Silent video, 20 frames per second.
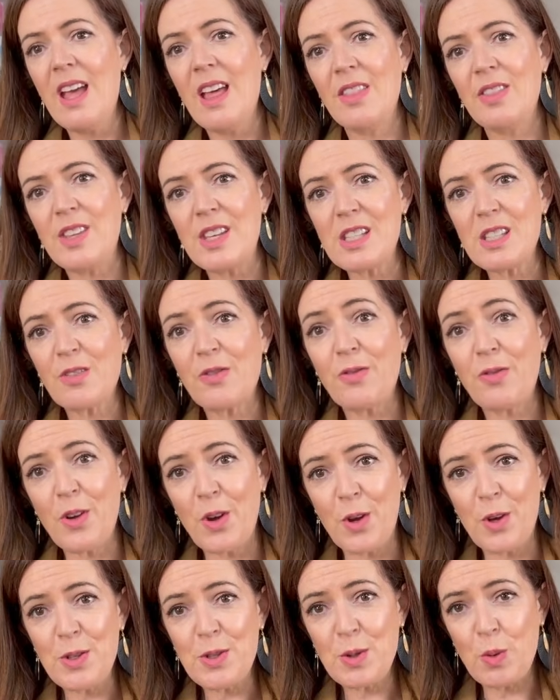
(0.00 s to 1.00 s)
This
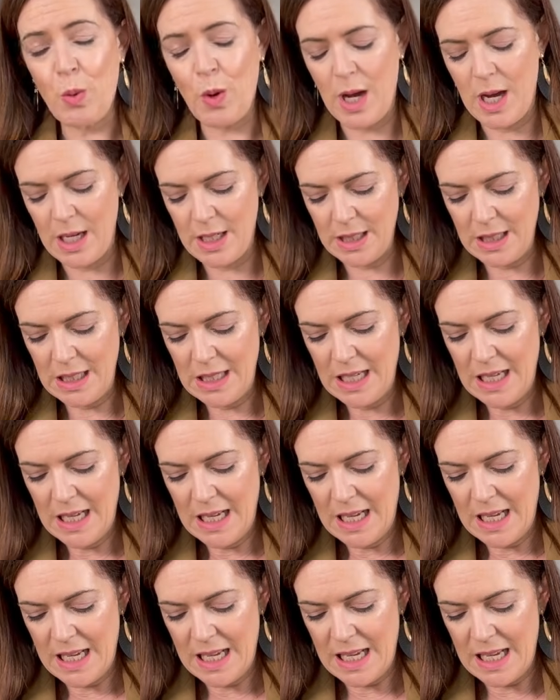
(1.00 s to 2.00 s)
first one
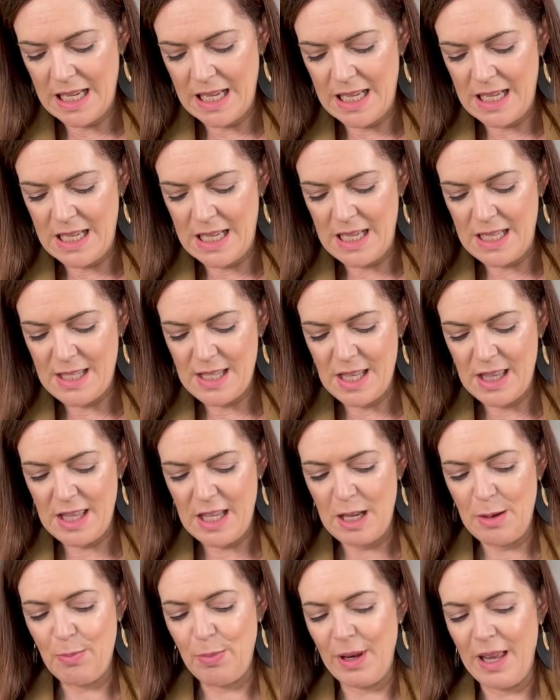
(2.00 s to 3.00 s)
is
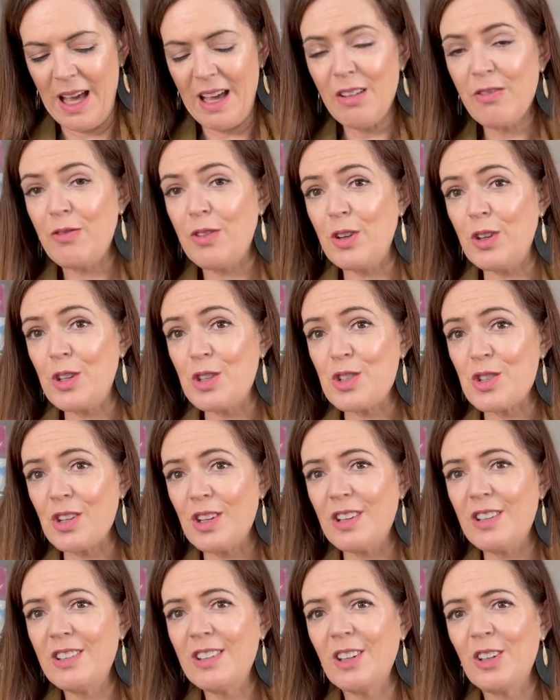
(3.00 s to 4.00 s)
the black version